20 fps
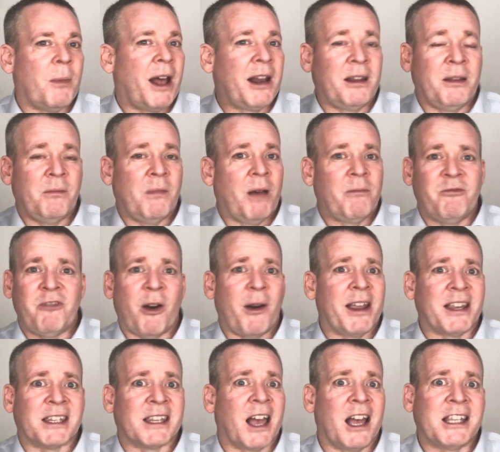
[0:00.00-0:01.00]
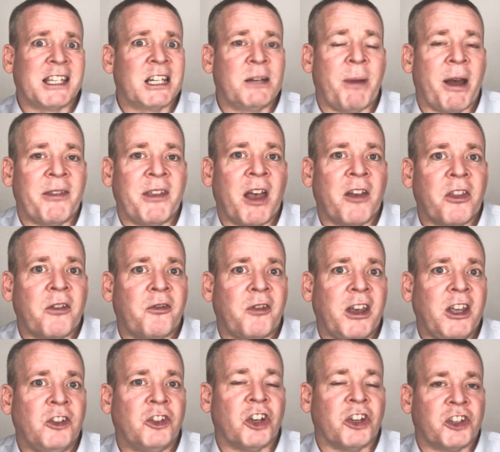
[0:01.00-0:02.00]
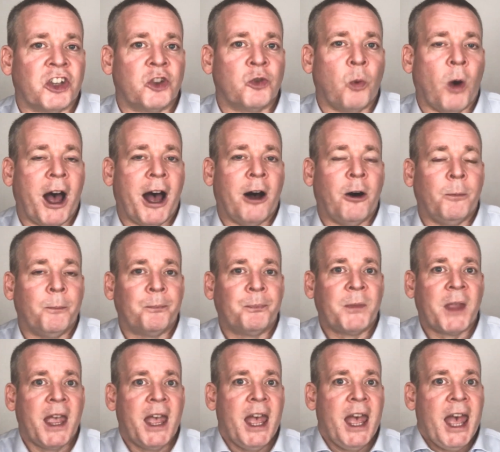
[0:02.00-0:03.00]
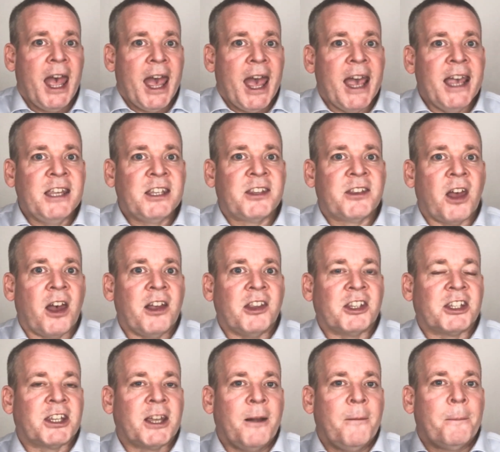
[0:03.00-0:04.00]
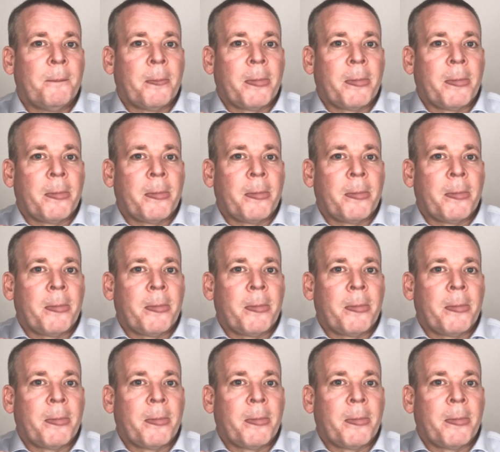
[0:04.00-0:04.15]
and I'm very excited about the other features as well, is that